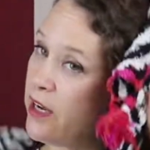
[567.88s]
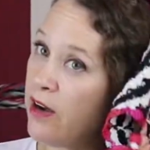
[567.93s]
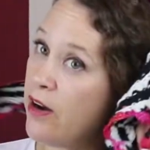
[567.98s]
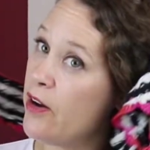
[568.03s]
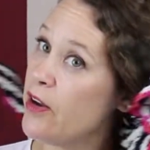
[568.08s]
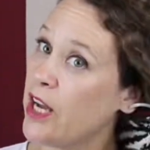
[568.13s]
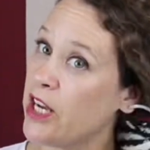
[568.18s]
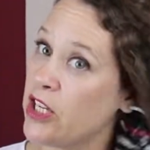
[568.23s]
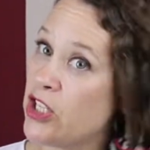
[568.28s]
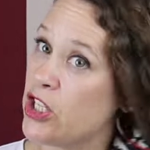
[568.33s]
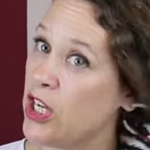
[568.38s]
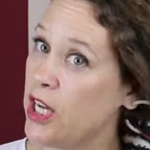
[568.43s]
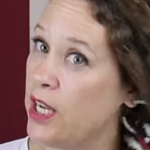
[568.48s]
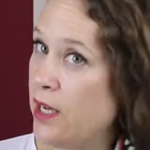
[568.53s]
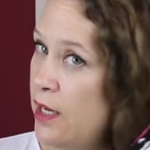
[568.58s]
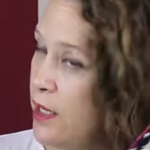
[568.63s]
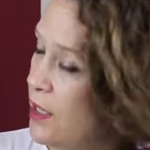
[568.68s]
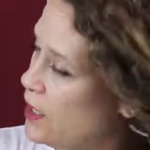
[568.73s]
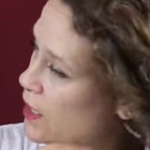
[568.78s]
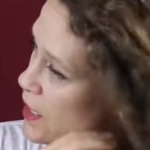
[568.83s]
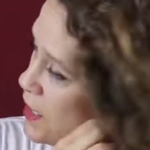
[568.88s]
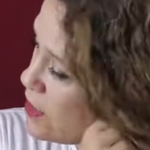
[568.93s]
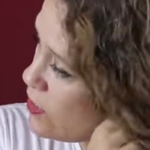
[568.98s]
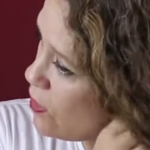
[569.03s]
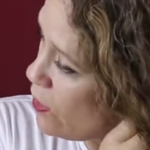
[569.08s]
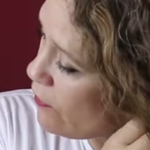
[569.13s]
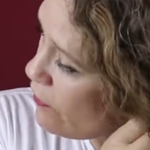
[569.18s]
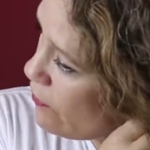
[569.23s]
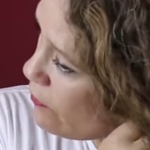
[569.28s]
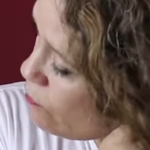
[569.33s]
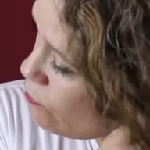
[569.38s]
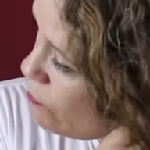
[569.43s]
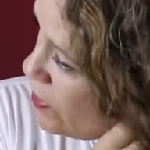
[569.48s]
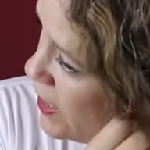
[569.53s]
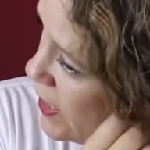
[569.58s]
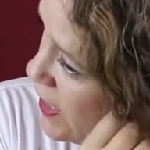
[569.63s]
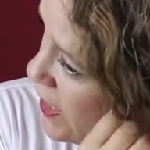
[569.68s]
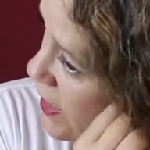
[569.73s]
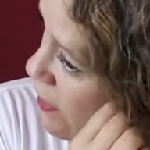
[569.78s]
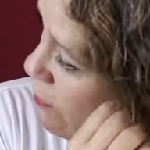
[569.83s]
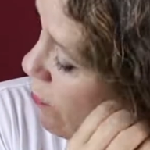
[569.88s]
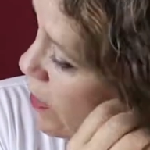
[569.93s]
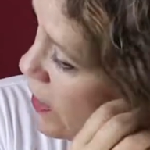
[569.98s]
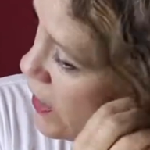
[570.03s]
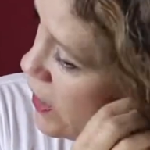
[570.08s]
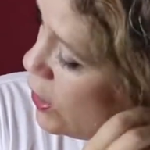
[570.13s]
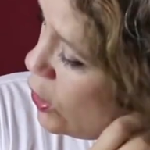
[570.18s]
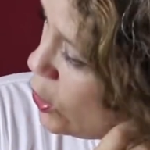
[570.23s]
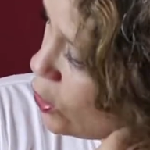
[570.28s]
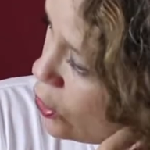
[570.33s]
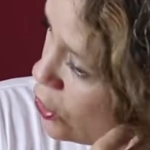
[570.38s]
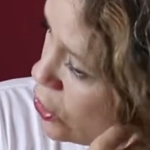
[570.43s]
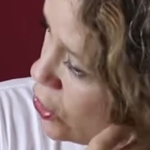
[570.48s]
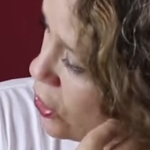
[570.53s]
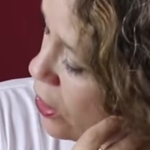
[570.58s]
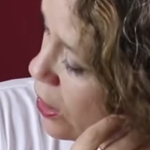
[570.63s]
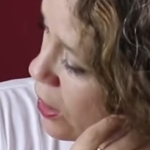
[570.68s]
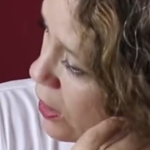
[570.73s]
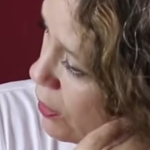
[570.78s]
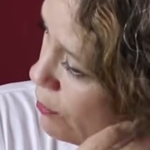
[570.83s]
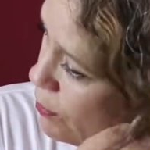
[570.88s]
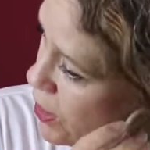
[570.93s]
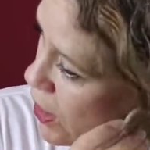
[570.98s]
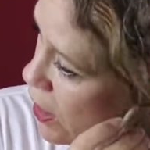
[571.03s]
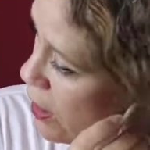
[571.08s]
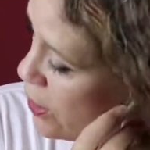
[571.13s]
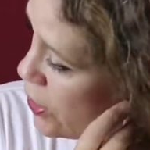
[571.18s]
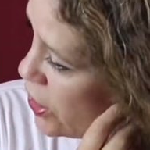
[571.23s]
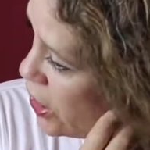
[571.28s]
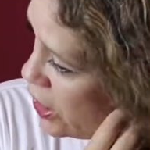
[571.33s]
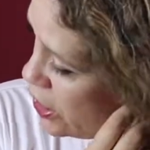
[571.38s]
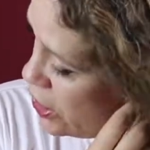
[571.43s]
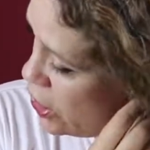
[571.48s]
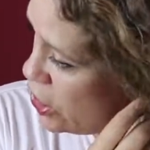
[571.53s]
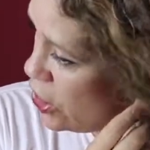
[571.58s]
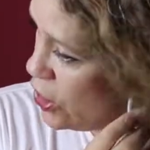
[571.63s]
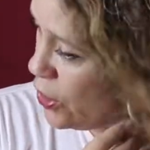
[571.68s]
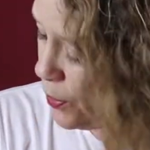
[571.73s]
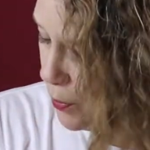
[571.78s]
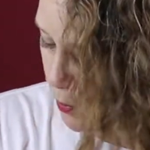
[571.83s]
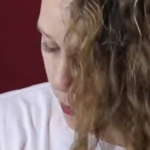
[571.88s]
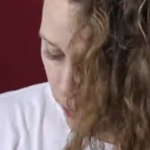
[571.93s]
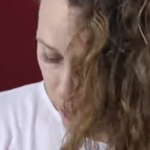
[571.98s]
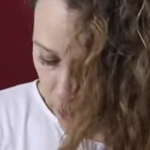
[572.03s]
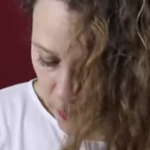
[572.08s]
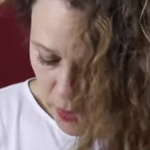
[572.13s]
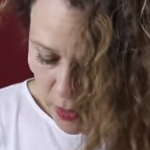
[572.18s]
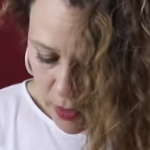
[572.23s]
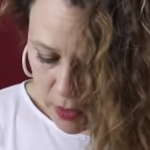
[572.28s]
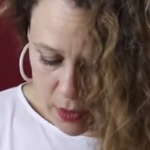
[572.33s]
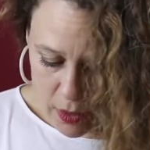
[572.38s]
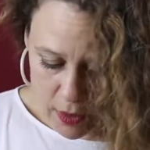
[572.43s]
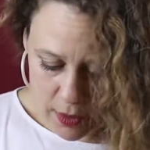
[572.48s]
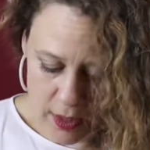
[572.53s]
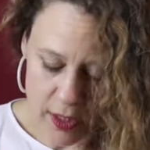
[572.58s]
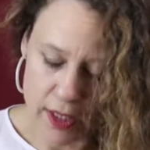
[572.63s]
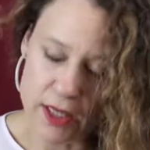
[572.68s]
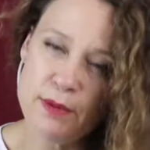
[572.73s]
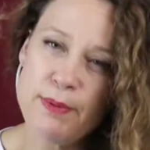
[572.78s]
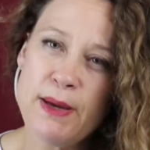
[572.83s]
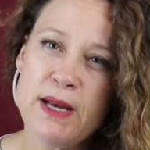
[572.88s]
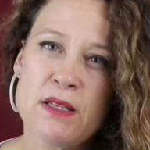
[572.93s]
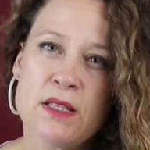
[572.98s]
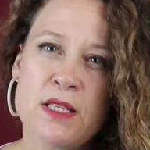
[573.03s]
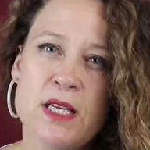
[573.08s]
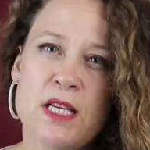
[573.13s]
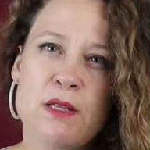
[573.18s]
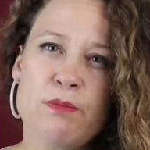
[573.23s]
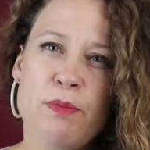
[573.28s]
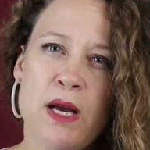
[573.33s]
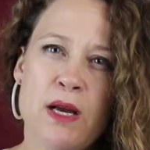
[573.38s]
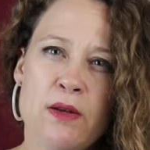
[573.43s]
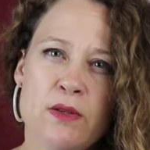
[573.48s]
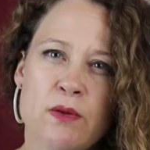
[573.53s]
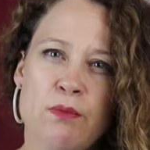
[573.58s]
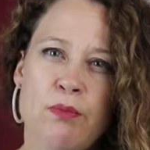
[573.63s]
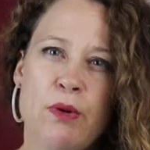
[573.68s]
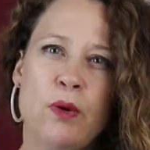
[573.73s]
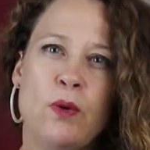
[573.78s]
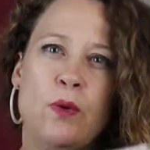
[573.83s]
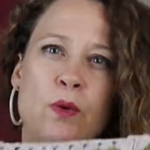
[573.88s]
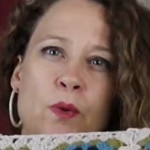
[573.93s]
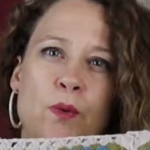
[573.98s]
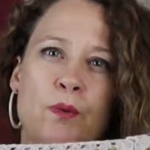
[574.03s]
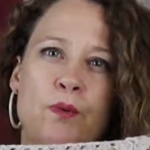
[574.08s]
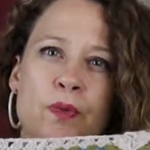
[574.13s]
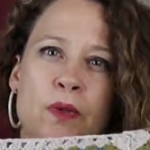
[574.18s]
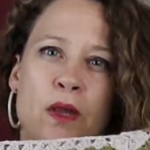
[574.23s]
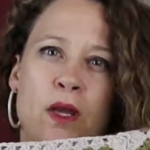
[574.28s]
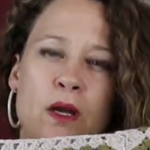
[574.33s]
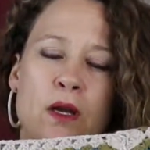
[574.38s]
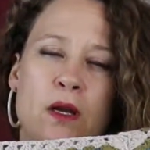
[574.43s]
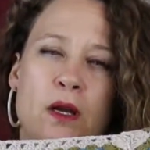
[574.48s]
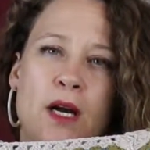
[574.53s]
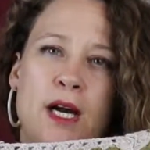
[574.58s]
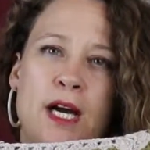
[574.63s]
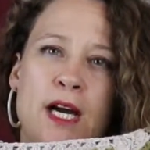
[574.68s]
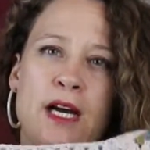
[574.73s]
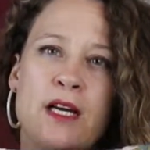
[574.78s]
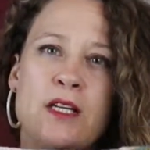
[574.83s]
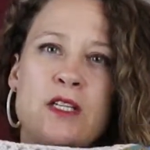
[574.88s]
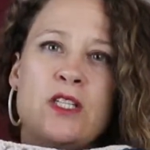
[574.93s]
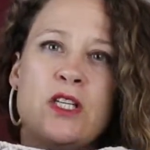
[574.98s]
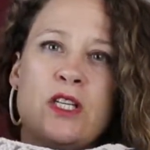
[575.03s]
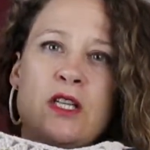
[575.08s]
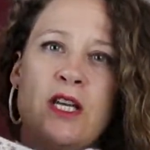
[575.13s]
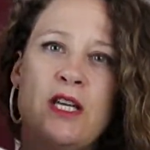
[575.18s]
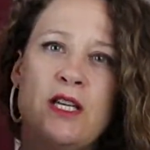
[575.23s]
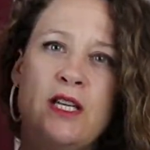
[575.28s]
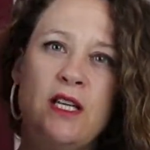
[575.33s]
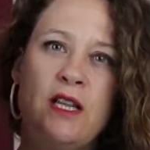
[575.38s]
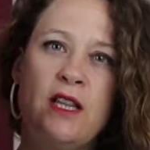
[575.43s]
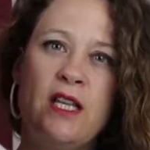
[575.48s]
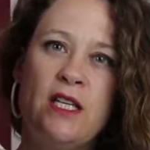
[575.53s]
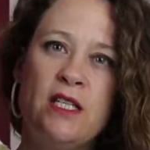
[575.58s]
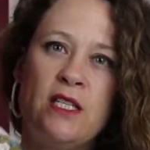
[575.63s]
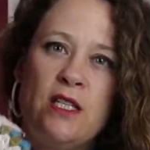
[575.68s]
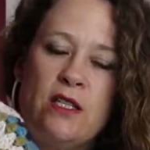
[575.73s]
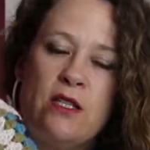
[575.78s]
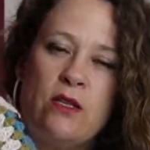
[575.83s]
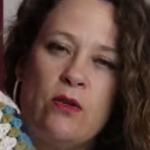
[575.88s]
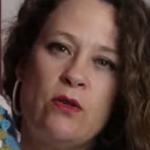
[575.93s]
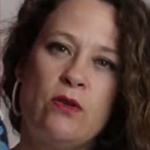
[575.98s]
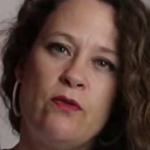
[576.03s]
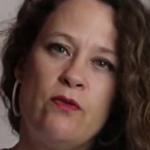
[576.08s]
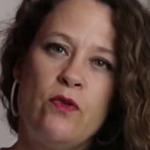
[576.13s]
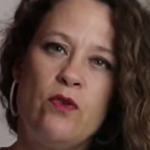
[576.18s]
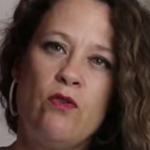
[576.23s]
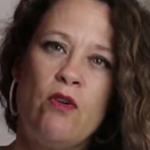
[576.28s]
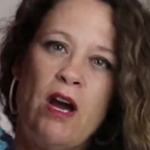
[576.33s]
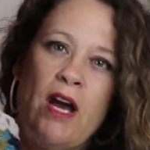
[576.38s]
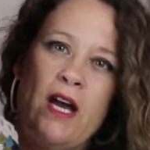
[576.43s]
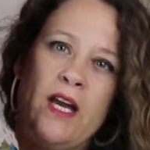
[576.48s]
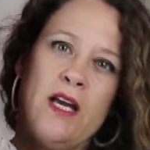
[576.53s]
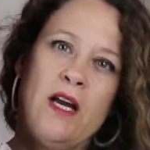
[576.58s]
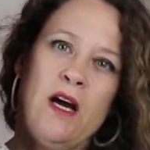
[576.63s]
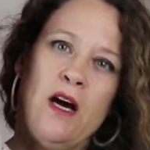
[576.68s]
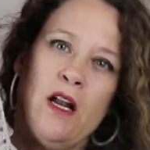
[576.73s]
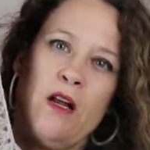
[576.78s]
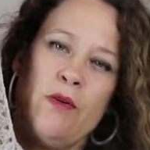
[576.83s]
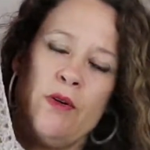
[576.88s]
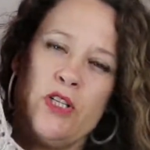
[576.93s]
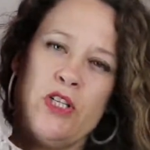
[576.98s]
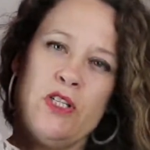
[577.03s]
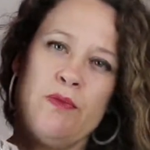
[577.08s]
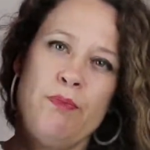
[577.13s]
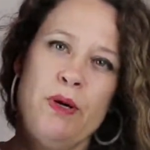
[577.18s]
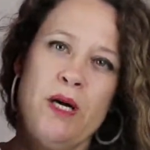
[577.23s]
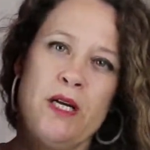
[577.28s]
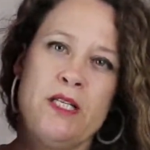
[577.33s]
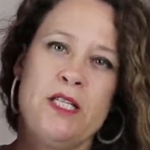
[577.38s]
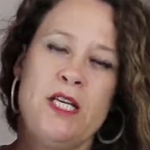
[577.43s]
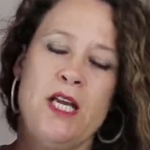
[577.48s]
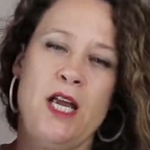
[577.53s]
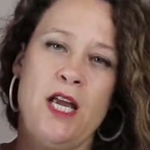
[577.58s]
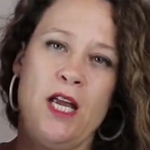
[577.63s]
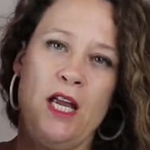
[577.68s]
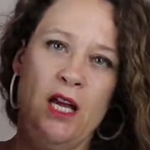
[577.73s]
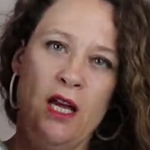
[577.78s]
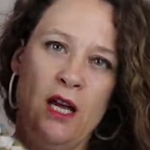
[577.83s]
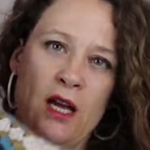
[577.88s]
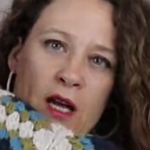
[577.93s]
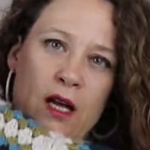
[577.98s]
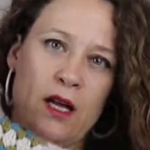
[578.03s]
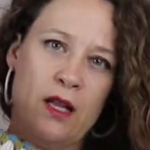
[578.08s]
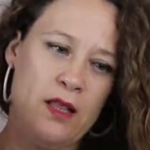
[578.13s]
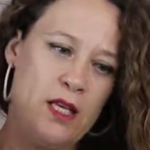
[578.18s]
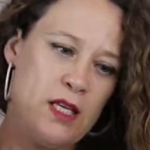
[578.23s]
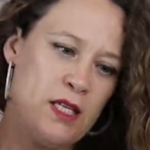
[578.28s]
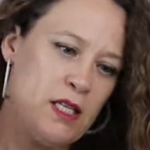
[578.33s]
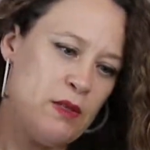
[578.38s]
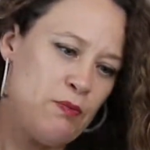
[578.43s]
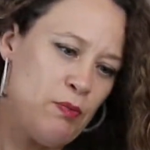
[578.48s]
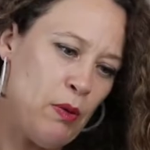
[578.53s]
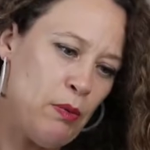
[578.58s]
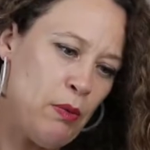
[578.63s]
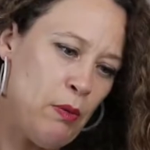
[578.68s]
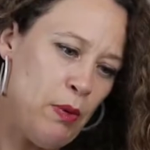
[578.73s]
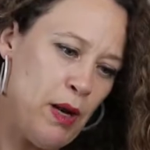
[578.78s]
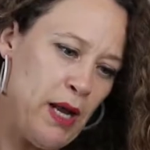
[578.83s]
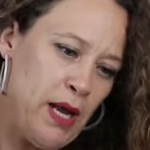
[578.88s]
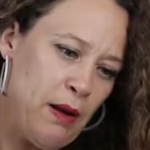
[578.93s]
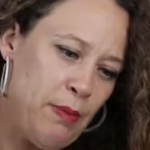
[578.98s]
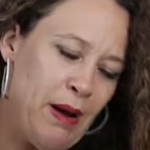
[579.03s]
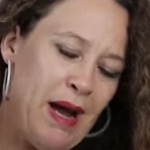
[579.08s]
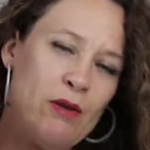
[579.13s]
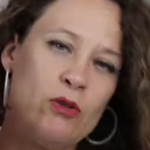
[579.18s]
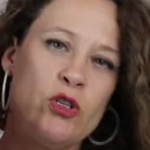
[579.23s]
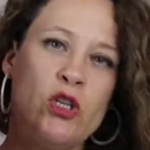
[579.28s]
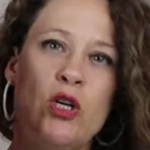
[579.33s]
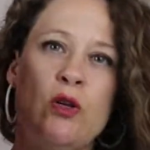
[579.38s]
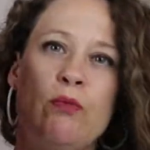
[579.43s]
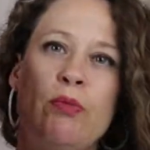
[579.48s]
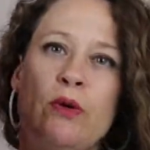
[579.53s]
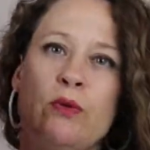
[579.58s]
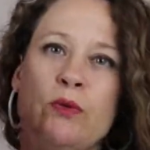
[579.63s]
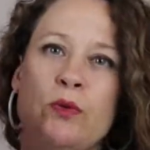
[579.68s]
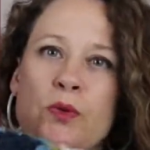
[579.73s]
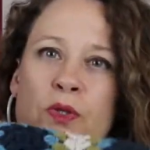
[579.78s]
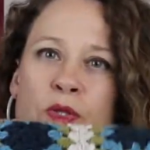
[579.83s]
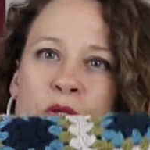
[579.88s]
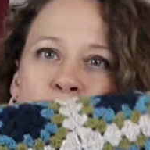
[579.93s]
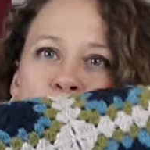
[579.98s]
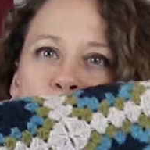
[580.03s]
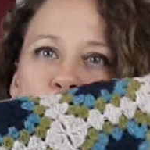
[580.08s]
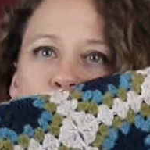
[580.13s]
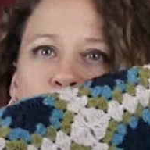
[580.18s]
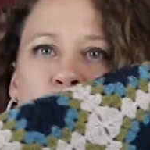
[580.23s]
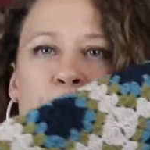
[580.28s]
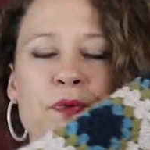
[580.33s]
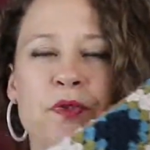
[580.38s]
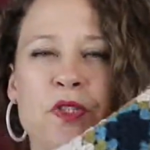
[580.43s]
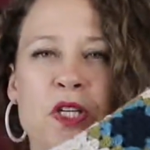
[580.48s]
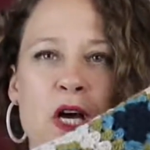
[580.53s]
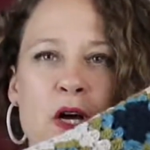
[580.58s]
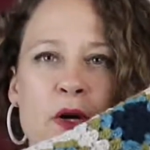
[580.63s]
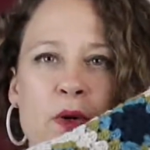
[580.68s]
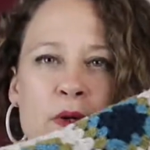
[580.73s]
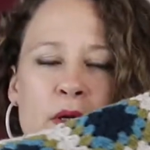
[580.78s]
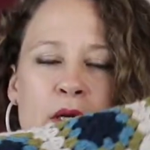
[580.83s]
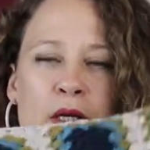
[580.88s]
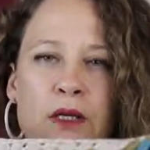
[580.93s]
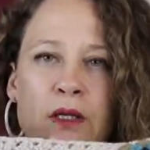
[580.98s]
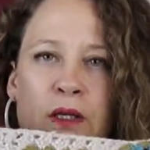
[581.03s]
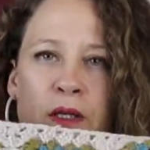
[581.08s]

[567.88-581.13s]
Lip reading: yarn actually. It's got really good yardage. It's about £6 a ball, and this sort of grey colour, which is putty, this is probably about 2 balls. So